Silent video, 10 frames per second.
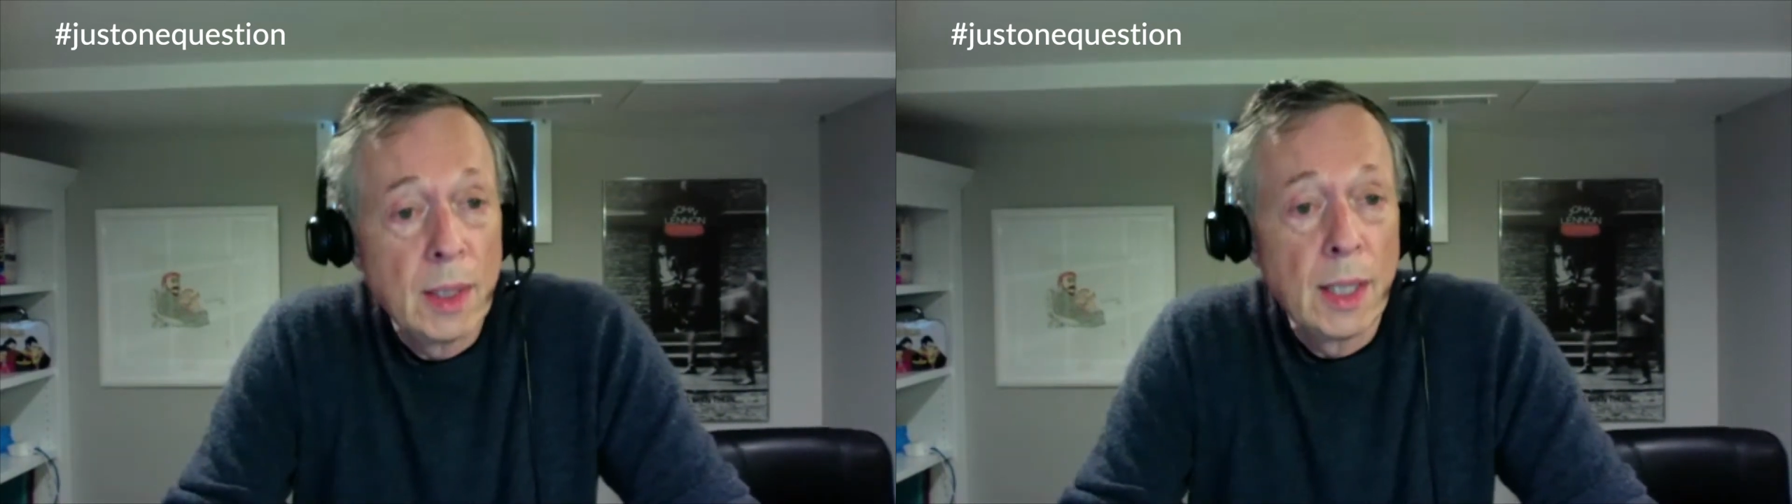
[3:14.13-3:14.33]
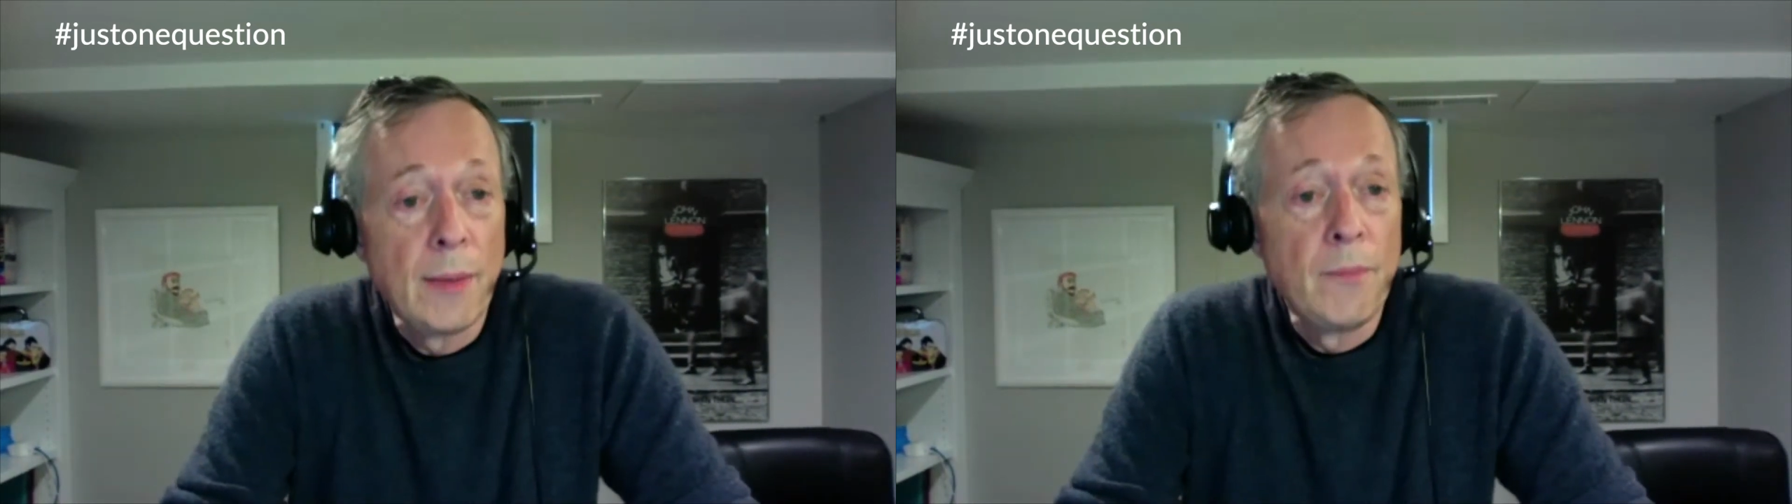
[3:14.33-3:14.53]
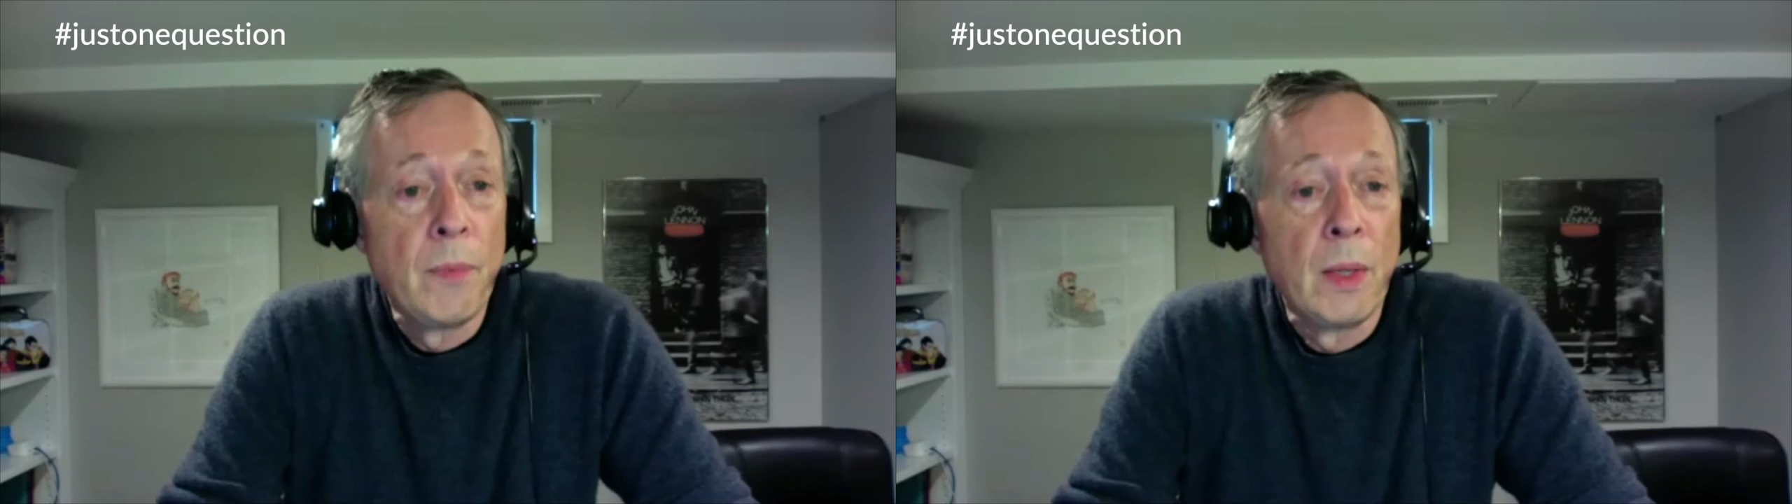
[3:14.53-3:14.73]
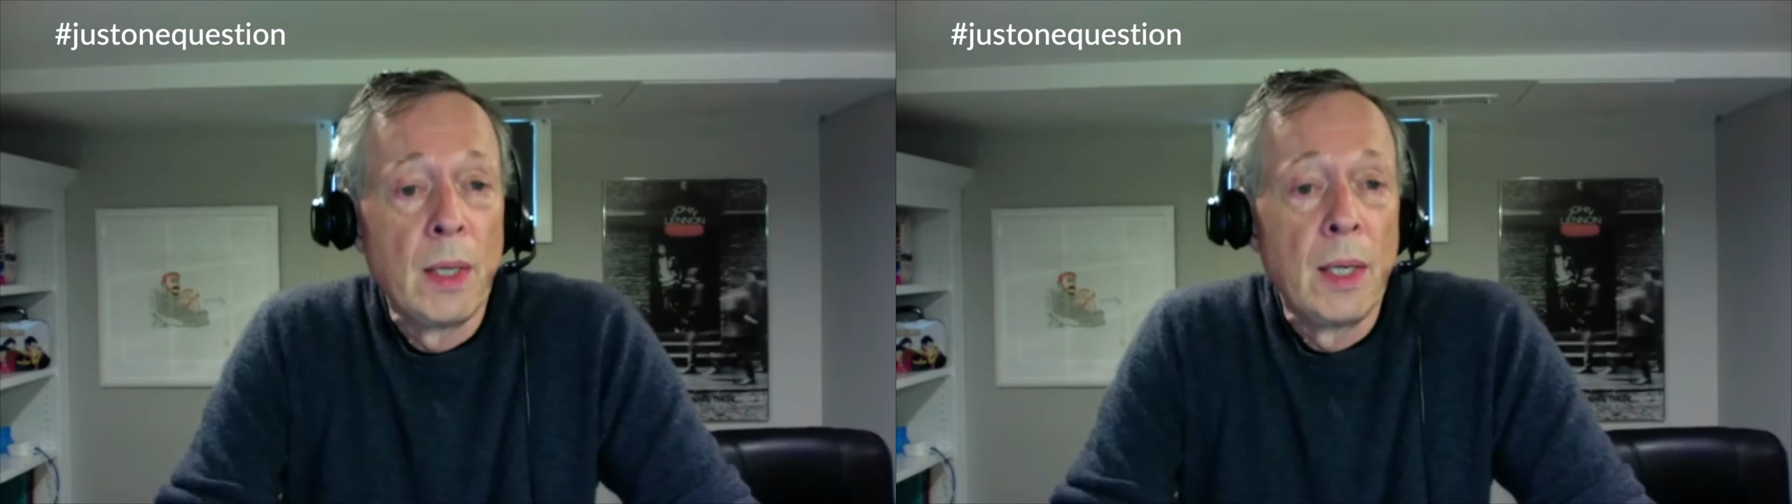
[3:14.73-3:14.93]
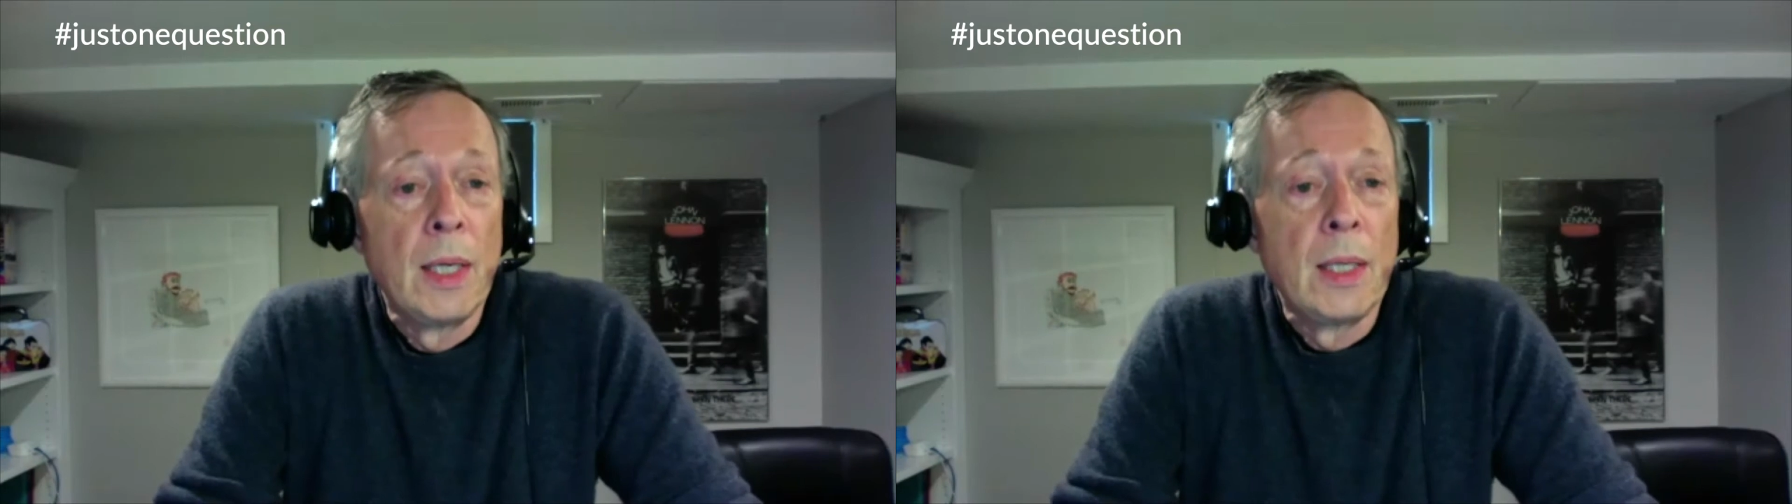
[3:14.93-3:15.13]
um,
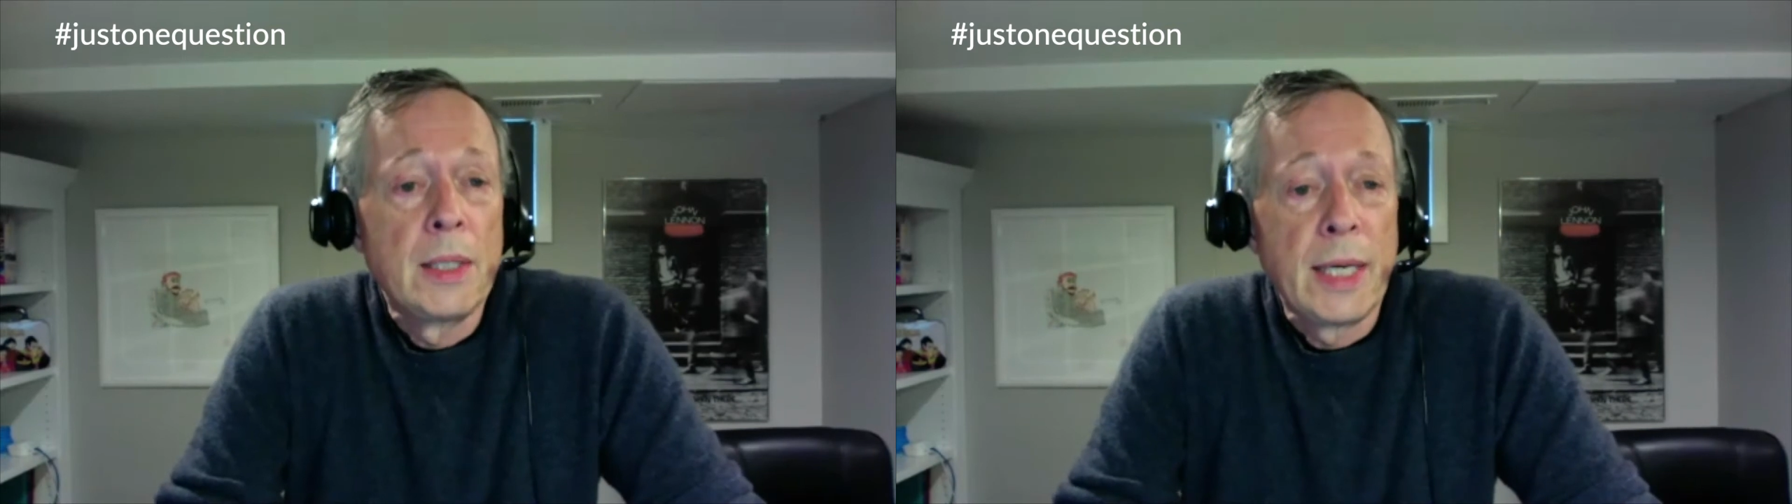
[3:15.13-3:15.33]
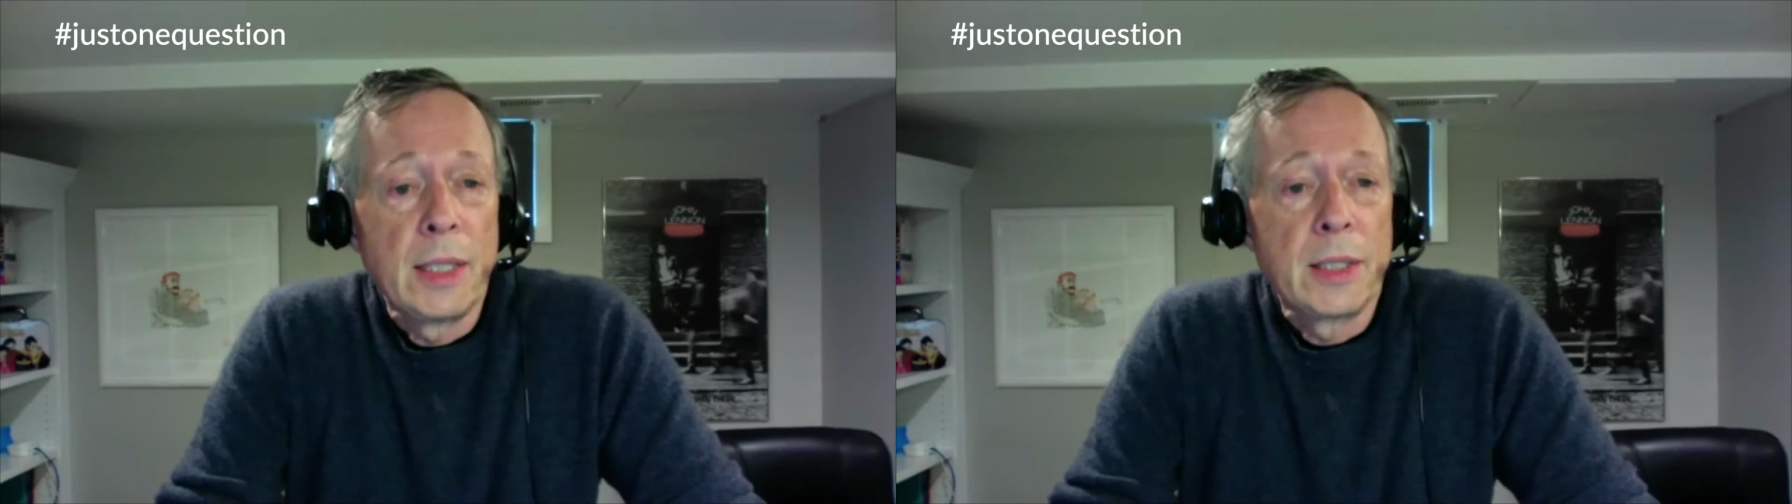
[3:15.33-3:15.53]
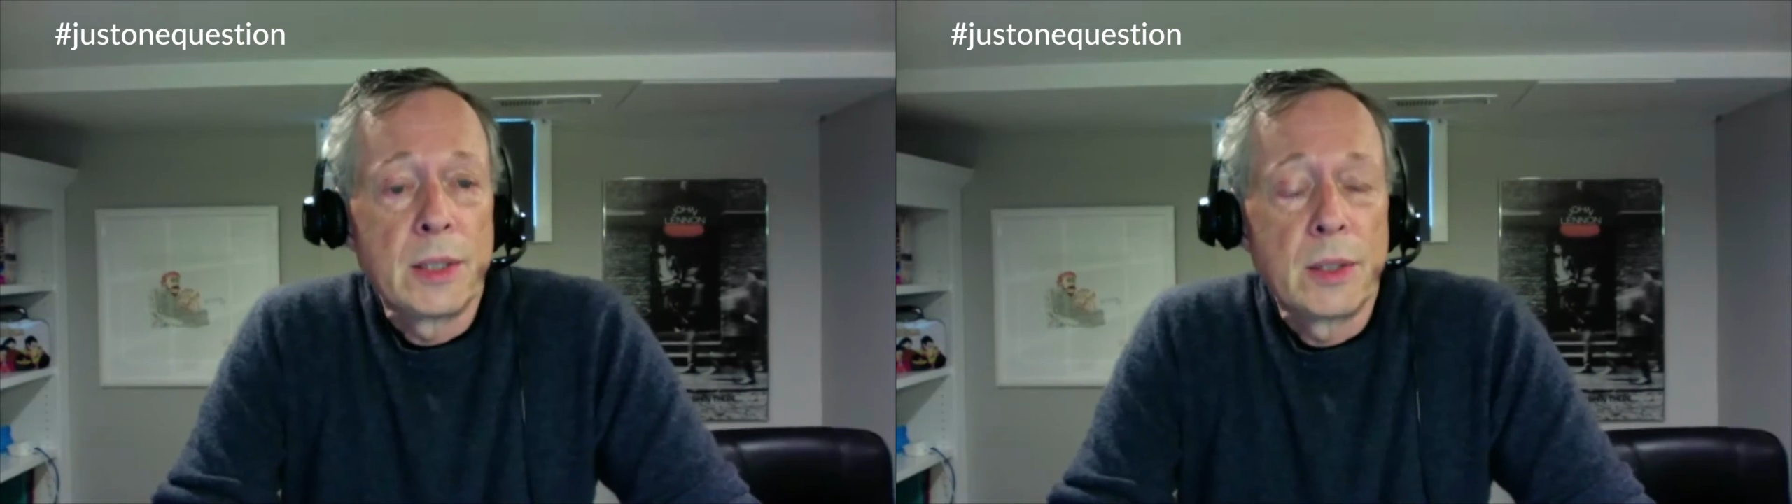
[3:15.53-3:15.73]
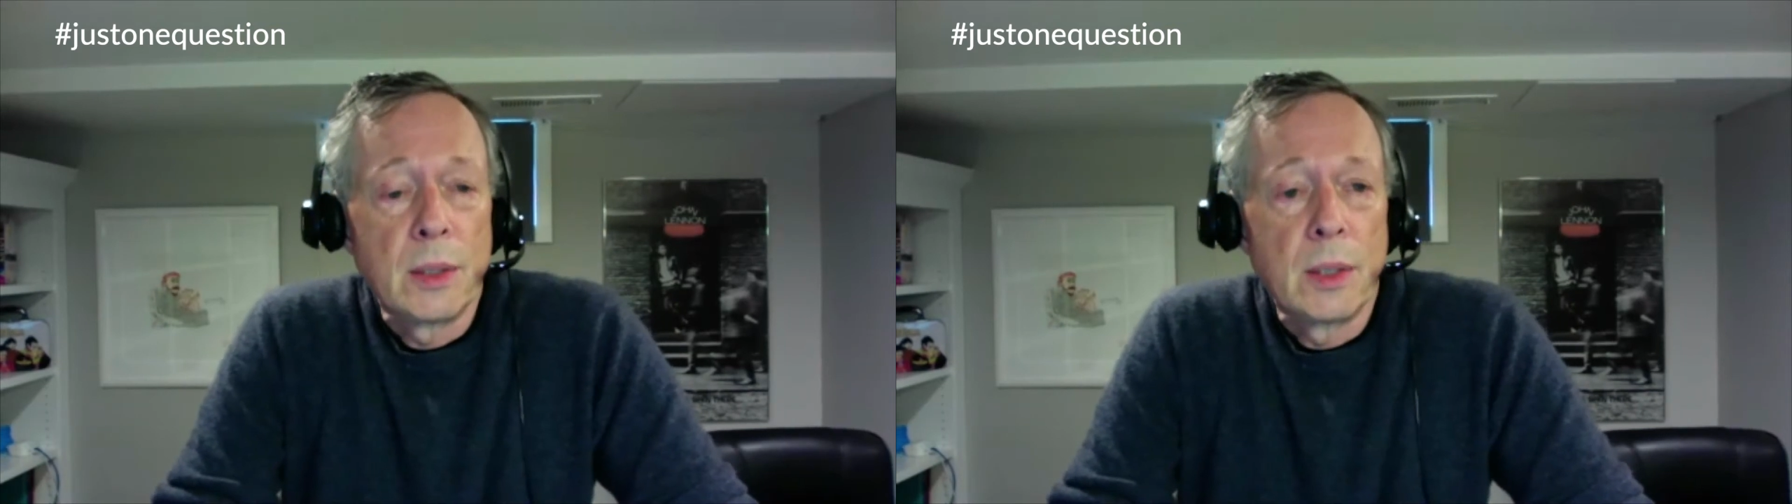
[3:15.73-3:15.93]
tell us